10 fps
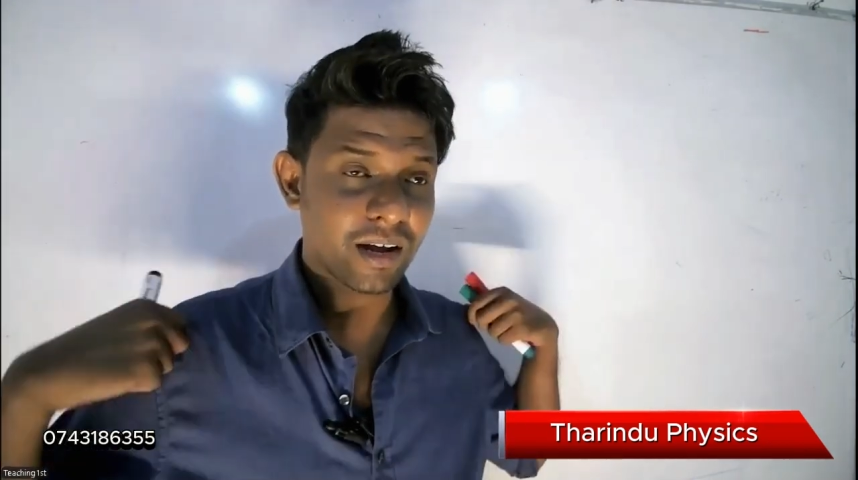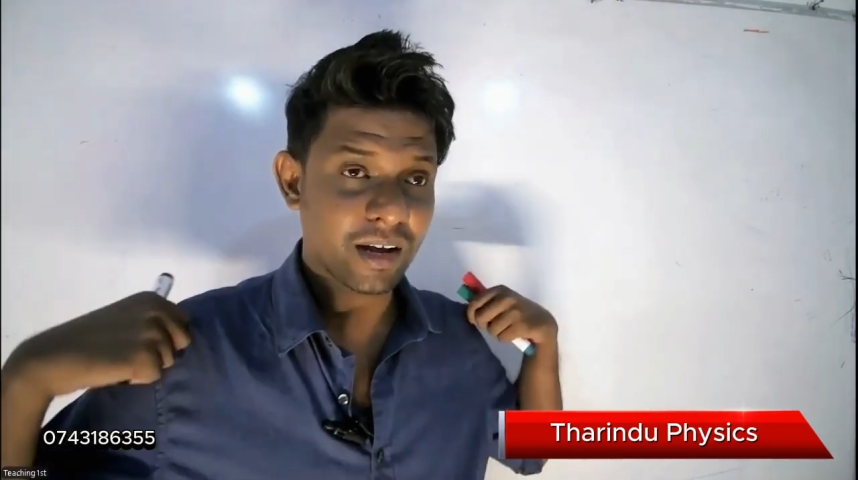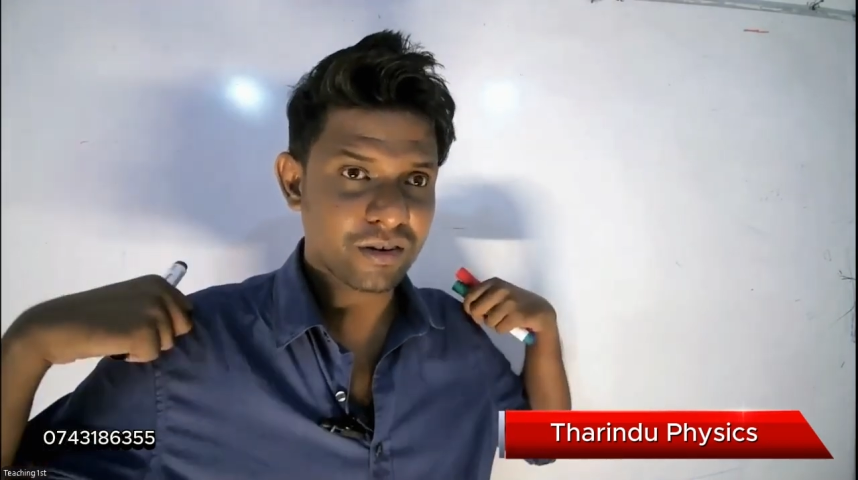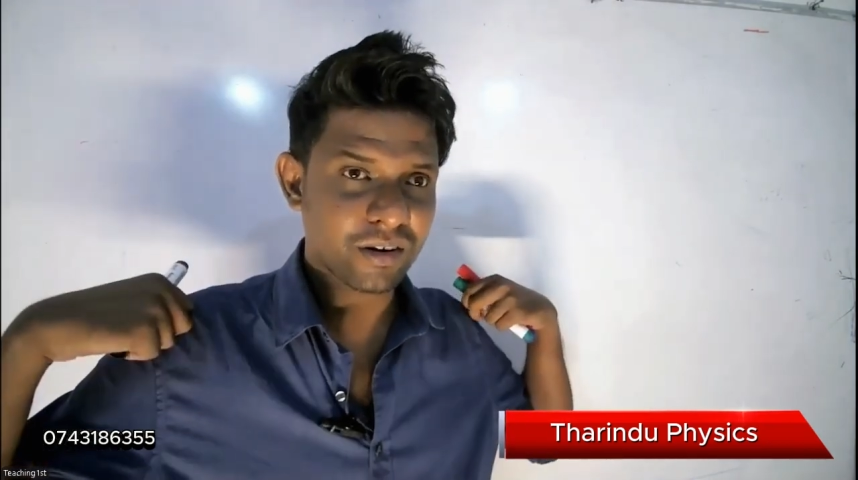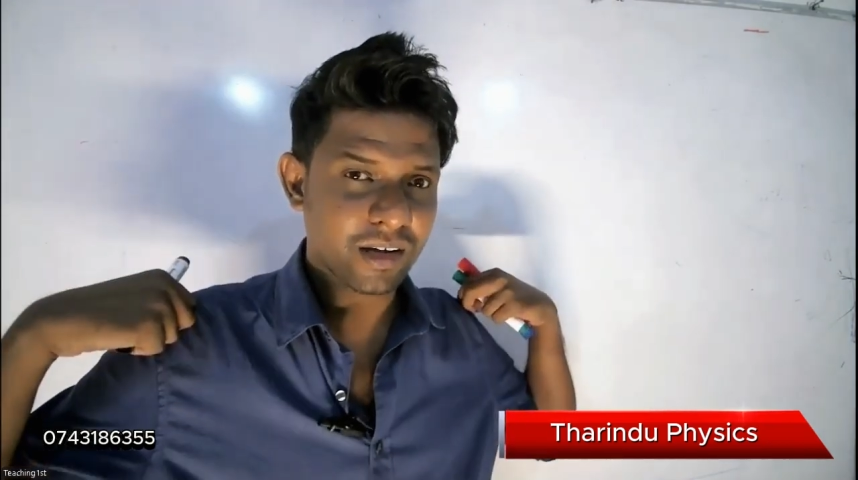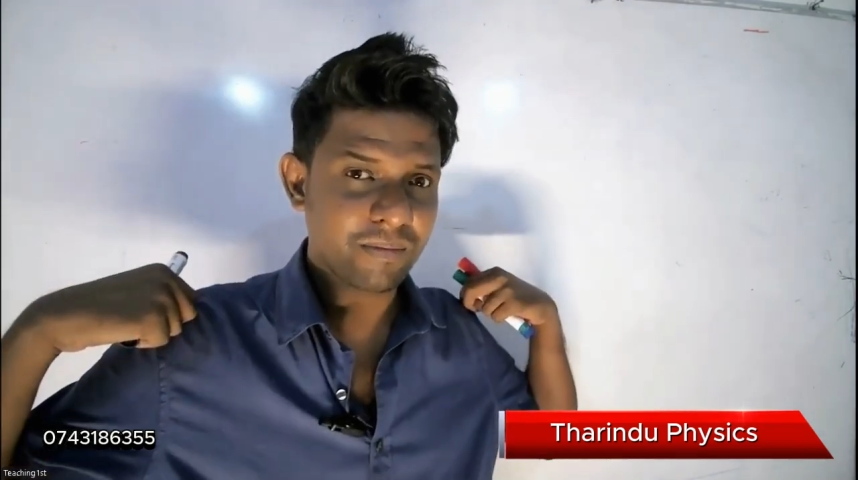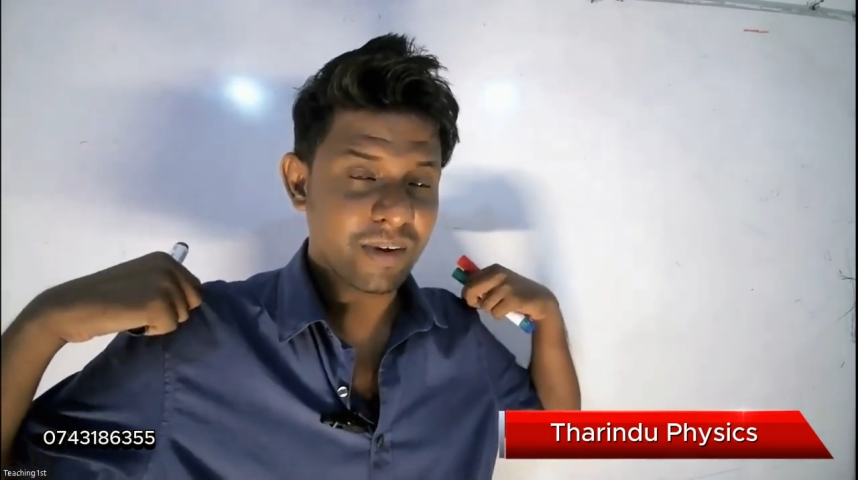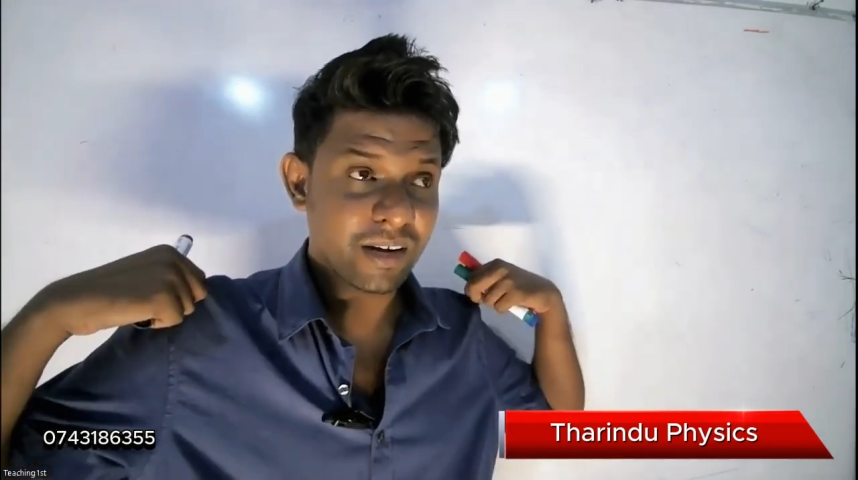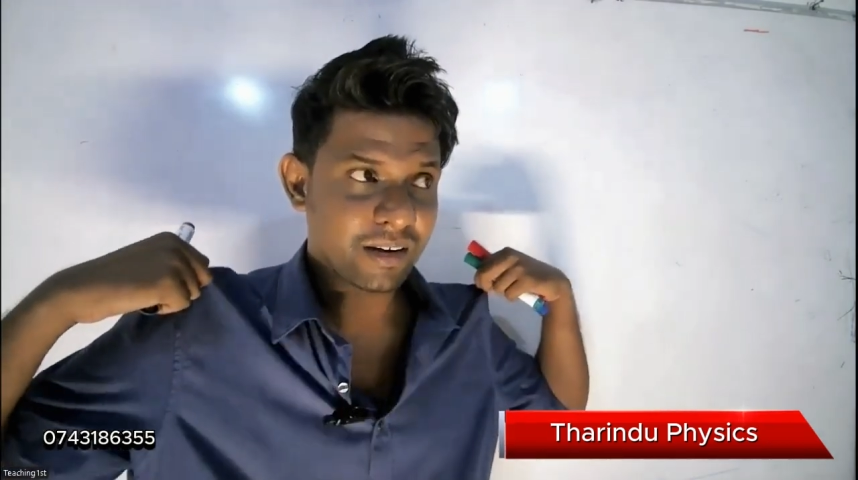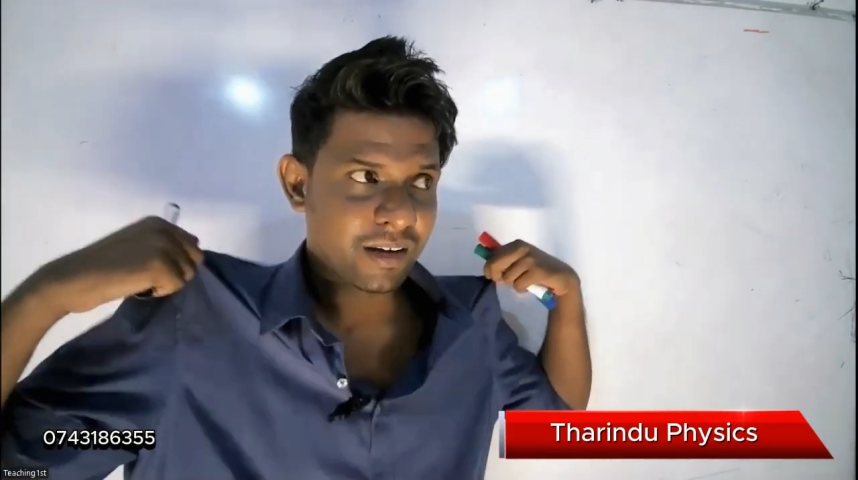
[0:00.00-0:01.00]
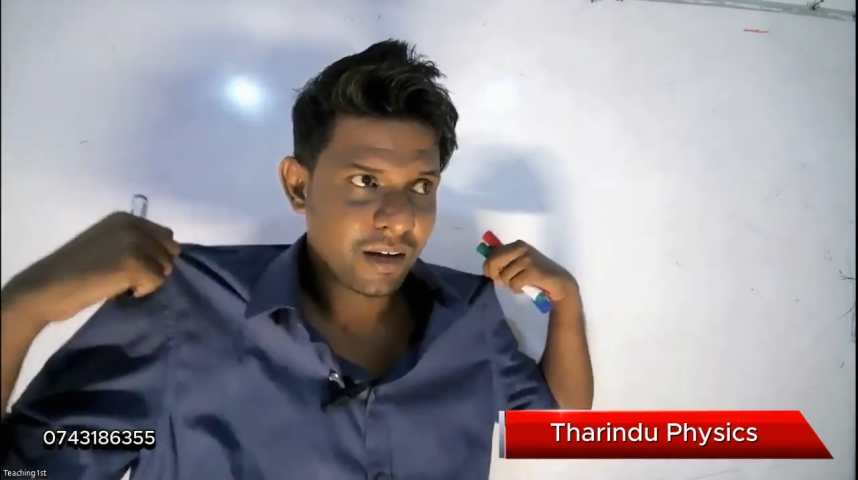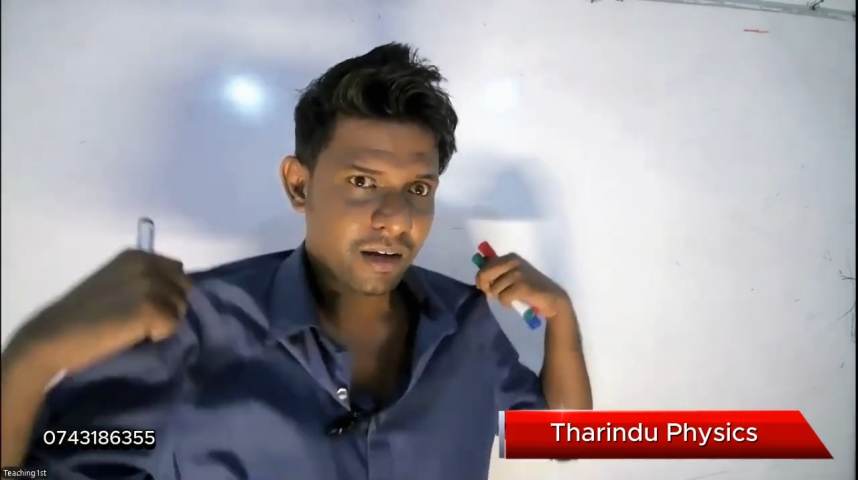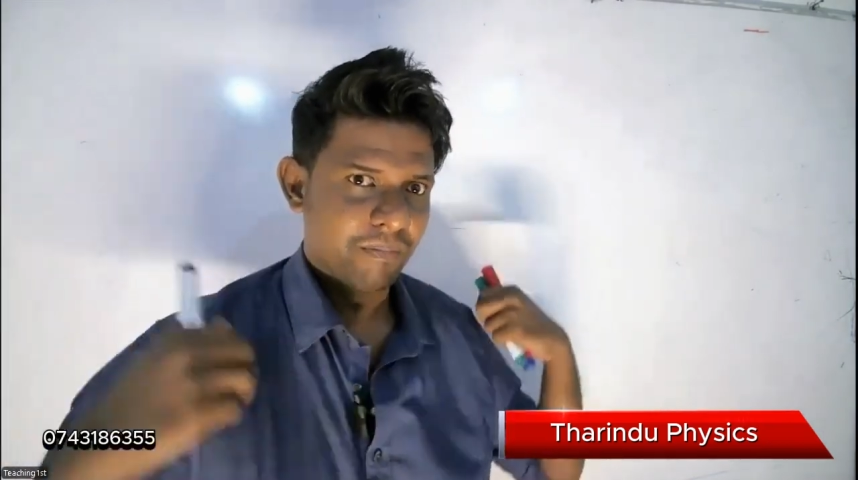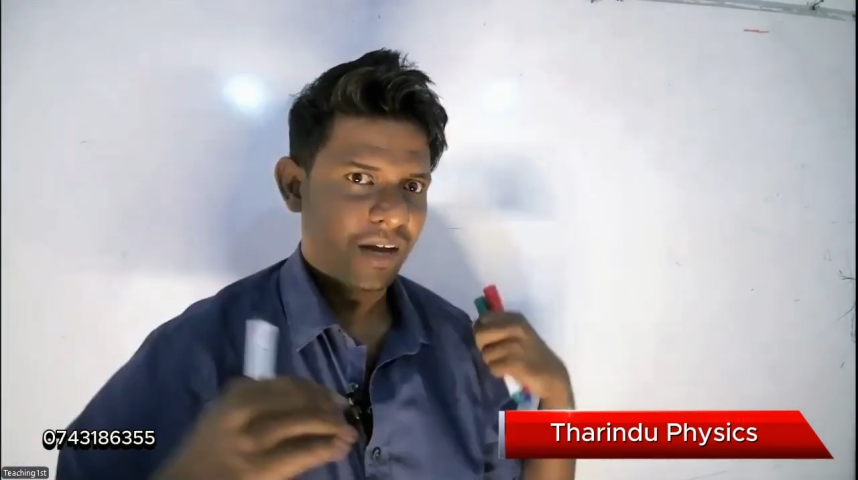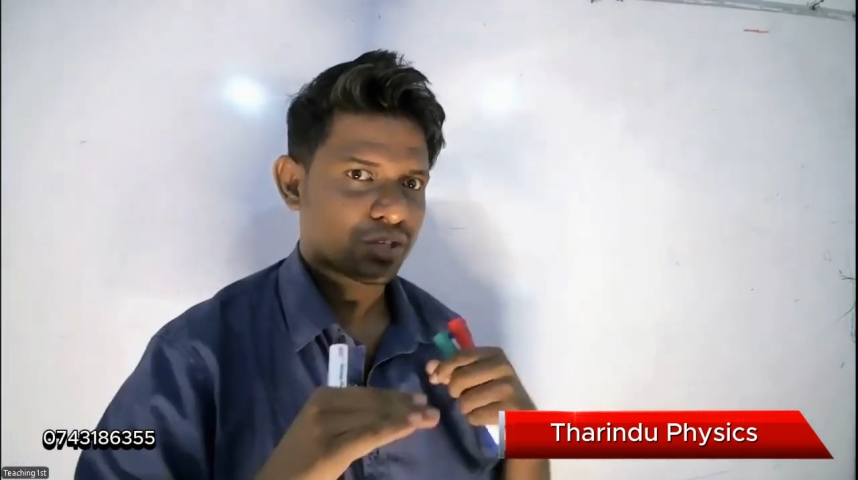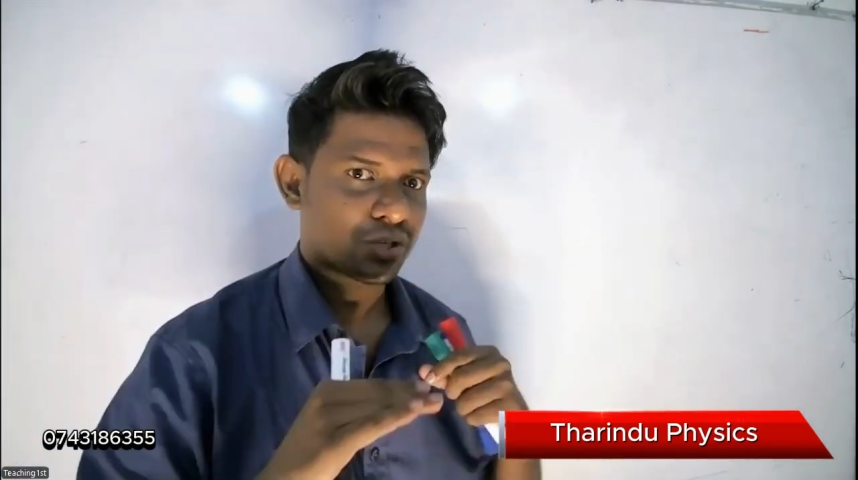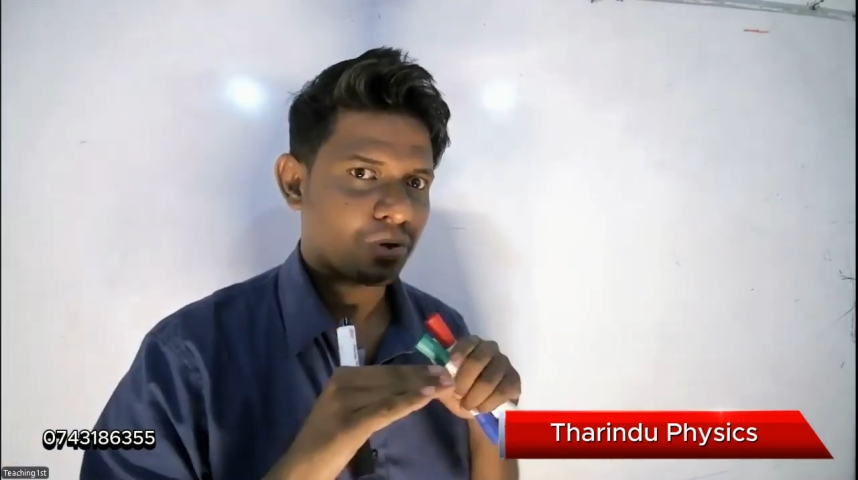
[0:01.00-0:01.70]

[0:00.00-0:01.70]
extra time and make